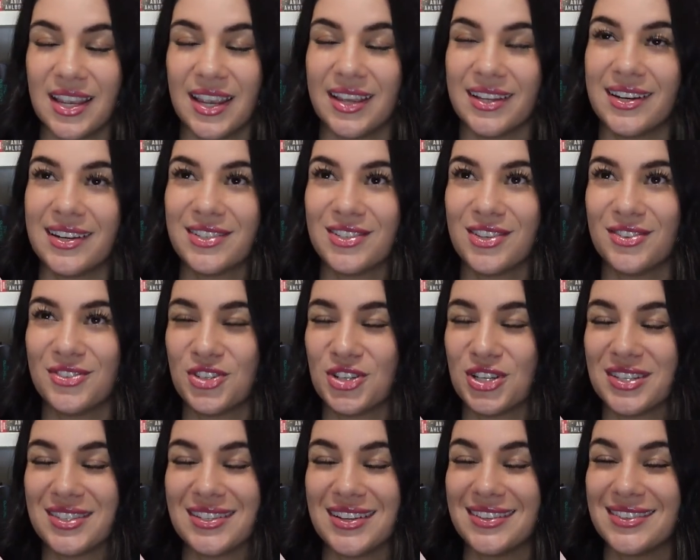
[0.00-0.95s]
It is
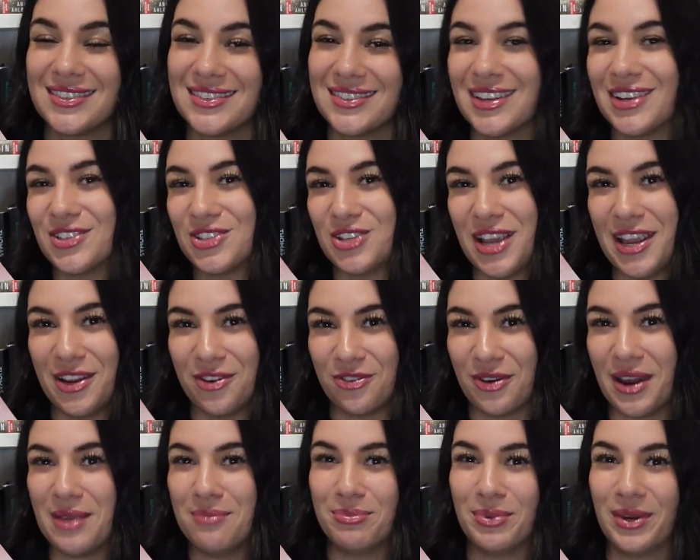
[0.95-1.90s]
just such a
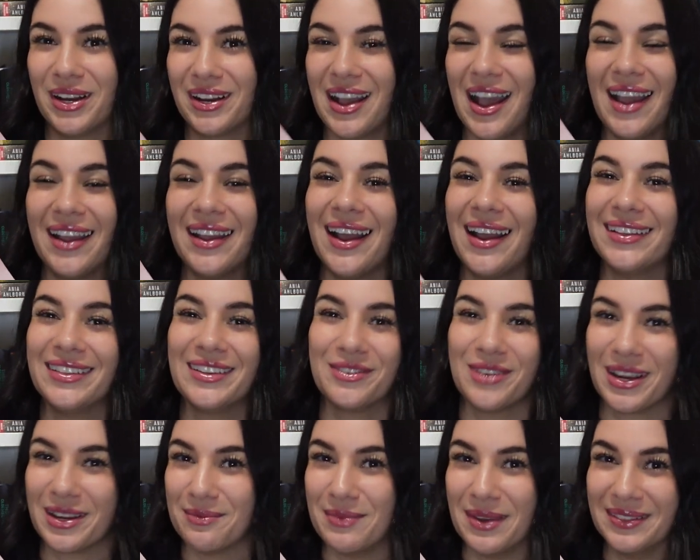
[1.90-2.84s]
great book. I highly
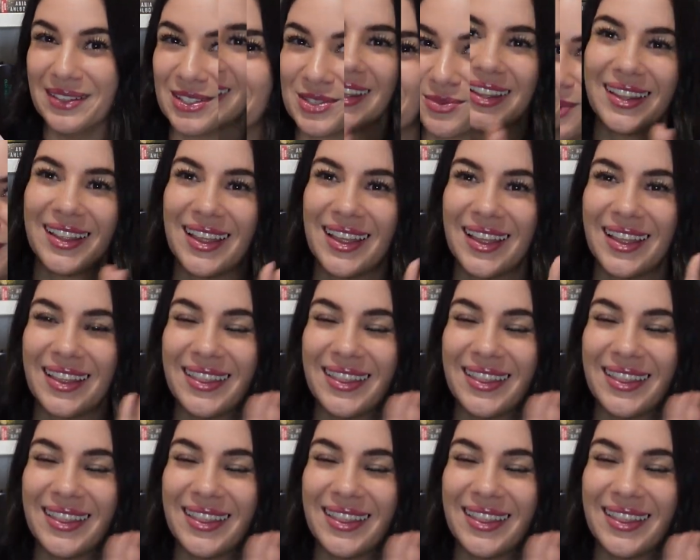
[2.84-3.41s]
recommend this one.